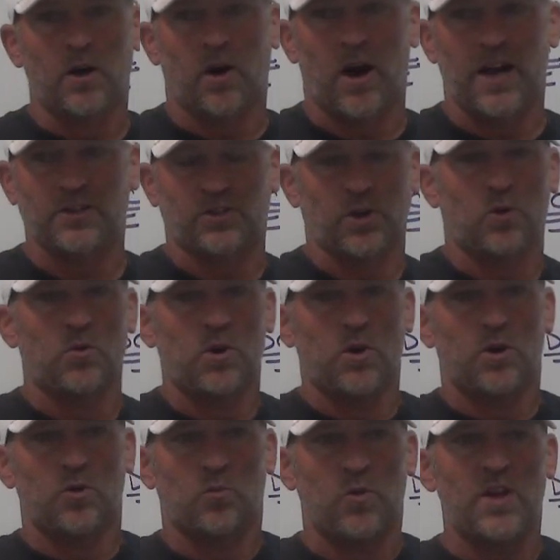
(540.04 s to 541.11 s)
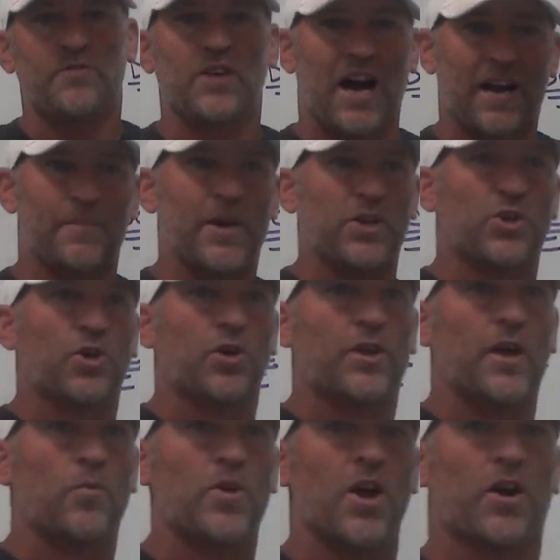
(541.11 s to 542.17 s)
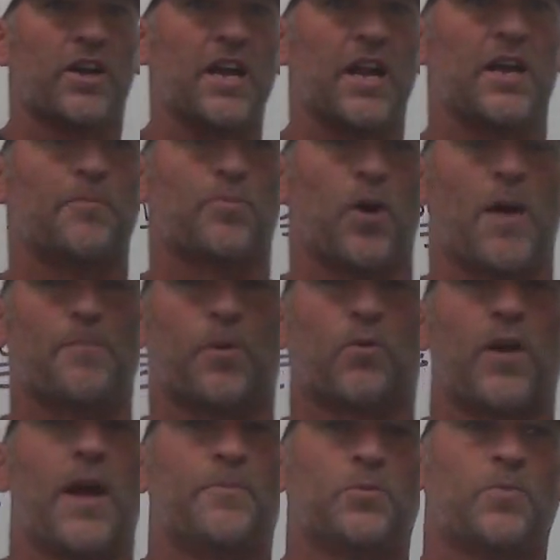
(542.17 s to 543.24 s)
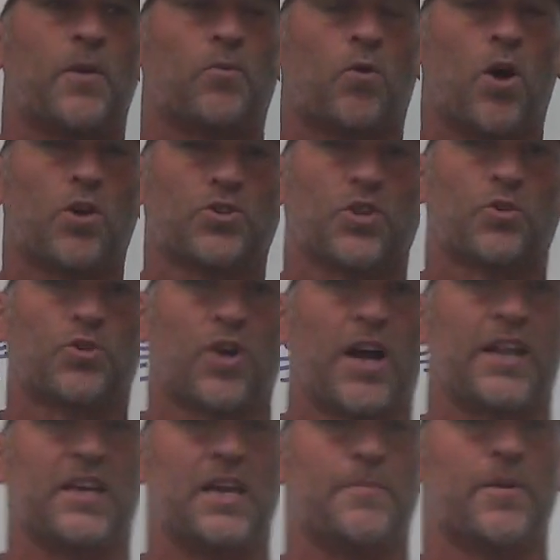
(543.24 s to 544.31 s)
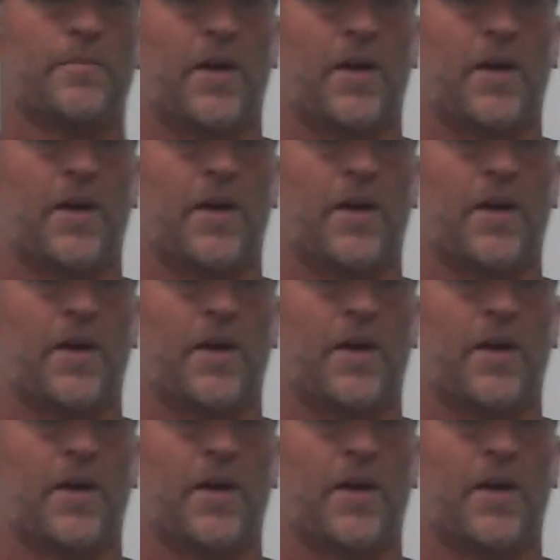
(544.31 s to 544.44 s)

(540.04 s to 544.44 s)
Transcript: All right, so we've got to make sure that we are getting proper reps, but we're also trying to keep in